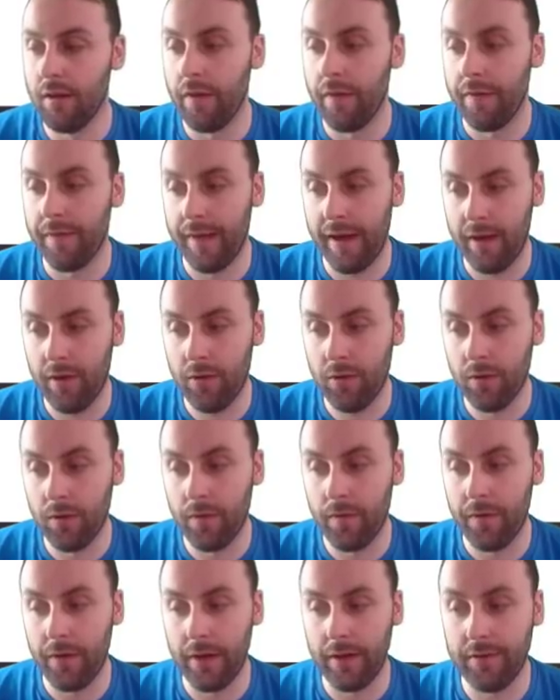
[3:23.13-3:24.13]
Now,
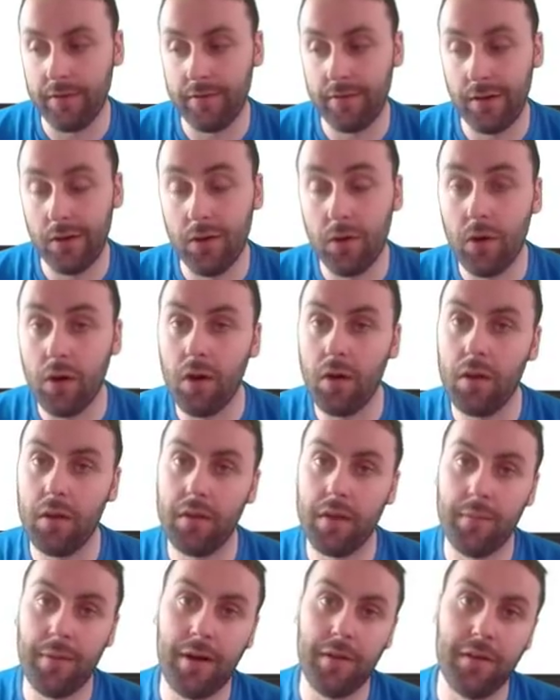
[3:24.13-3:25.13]
it's still got
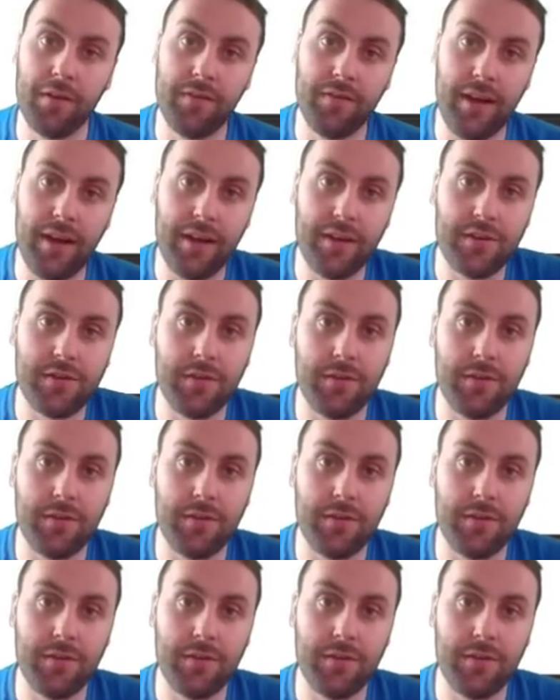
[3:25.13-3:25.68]
the amount that's matched.